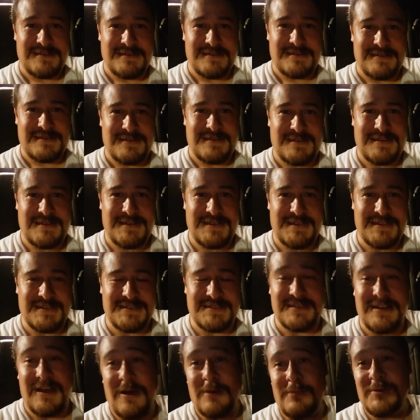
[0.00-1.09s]
It is
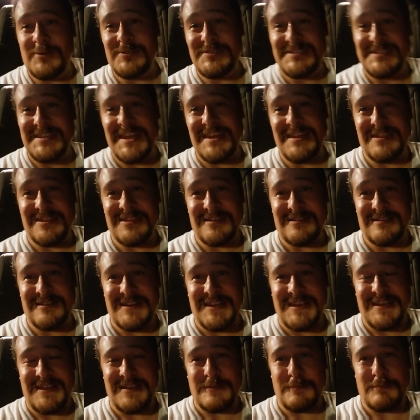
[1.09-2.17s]
almost 10:30
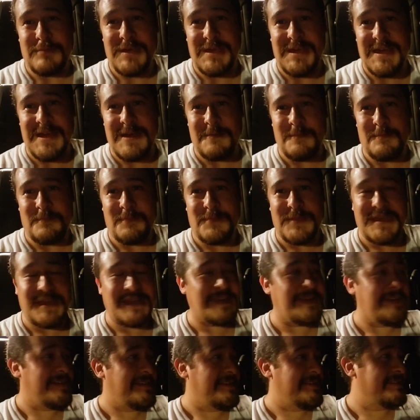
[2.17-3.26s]
p.m.
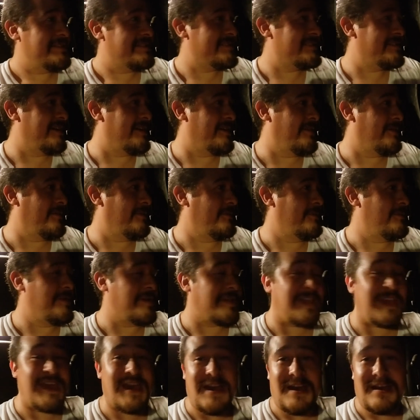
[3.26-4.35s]
So
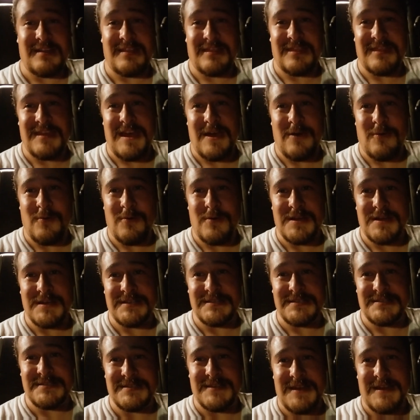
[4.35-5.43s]
yeah, that was
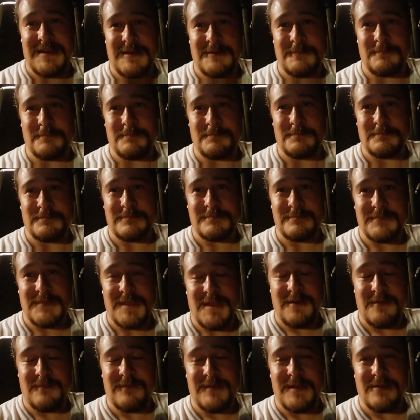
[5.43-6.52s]
um, a
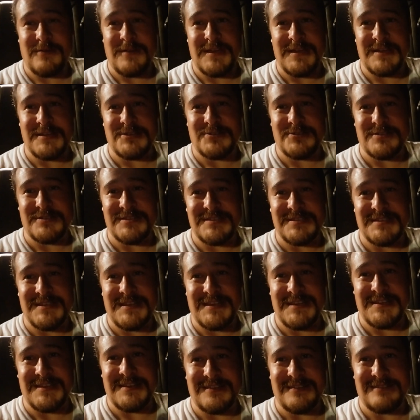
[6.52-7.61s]
very
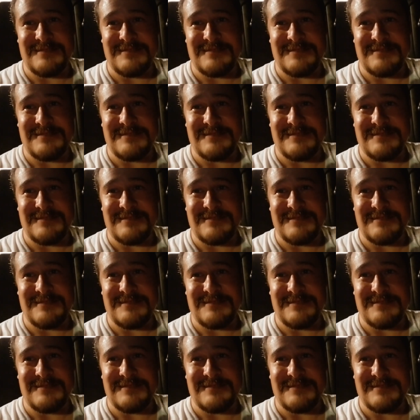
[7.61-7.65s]
interesting